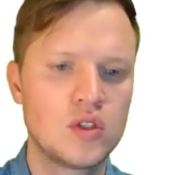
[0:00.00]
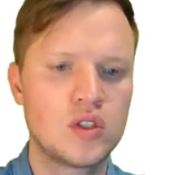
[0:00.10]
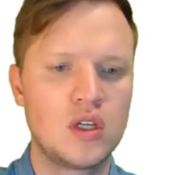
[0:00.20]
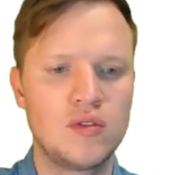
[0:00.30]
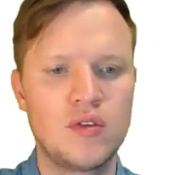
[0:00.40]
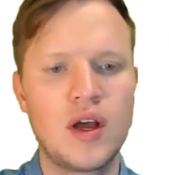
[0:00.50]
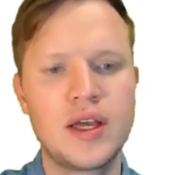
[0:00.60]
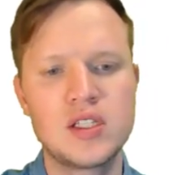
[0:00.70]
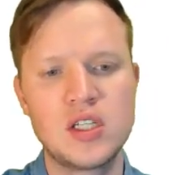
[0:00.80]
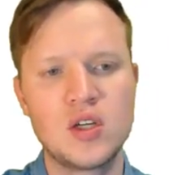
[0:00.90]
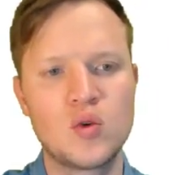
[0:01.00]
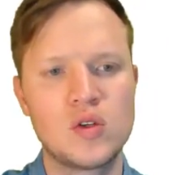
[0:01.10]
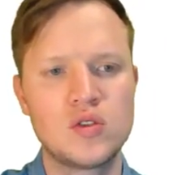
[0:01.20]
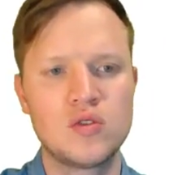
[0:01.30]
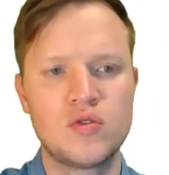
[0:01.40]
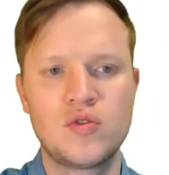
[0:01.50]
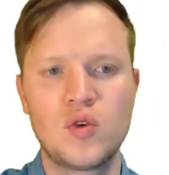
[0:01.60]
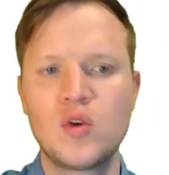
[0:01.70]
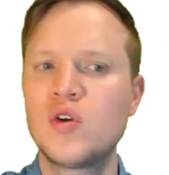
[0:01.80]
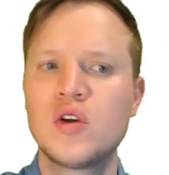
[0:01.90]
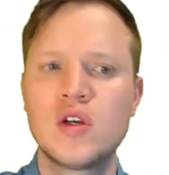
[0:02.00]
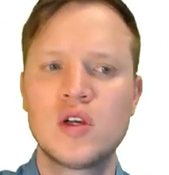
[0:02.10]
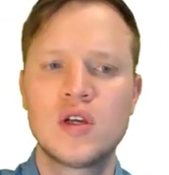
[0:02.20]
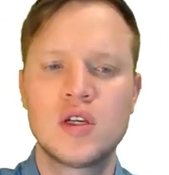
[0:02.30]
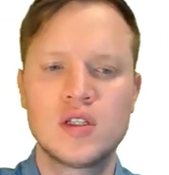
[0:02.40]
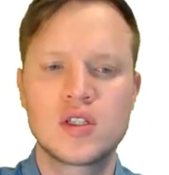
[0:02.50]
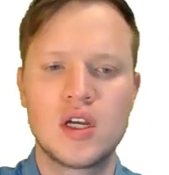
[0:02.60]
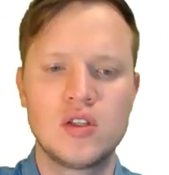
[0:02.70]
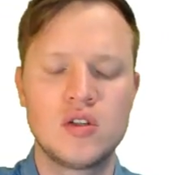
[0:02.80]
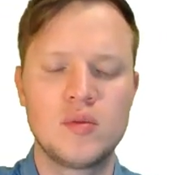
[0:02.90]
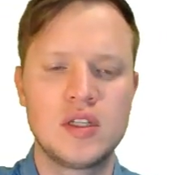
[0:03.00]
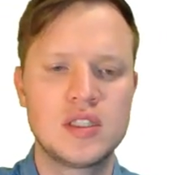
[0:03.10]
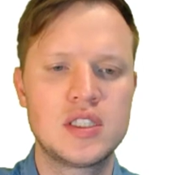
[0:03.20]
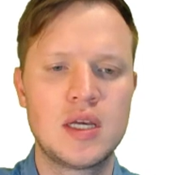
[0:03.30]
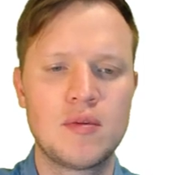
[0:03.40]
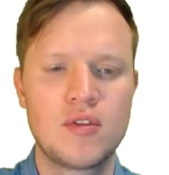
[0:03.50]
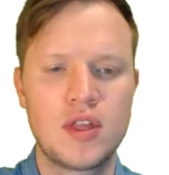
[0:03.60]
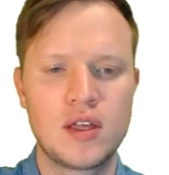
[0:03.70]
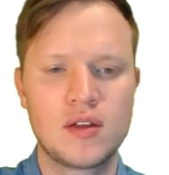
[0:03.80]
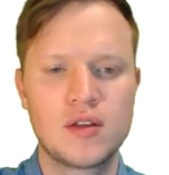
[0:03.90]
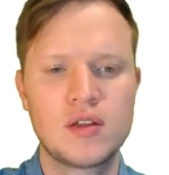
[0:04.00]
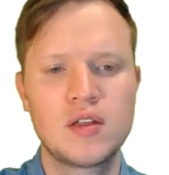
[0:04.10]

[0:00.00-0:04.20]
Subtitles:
So if I is equal to 4, it's going to be the same thing.